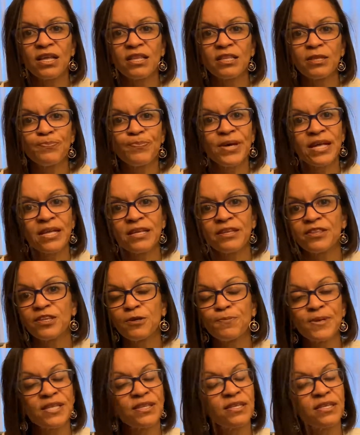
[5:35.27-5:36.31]
the pellet
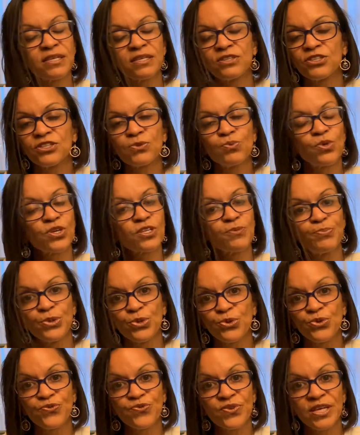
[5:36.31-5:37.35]
therapy. I think it just works
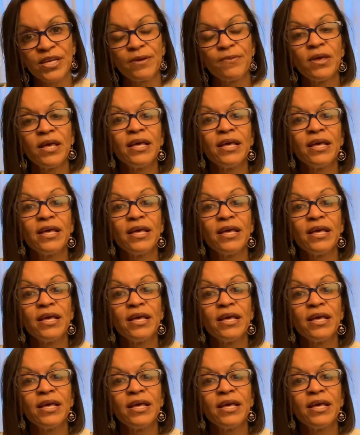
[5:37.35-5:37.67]
beautifully.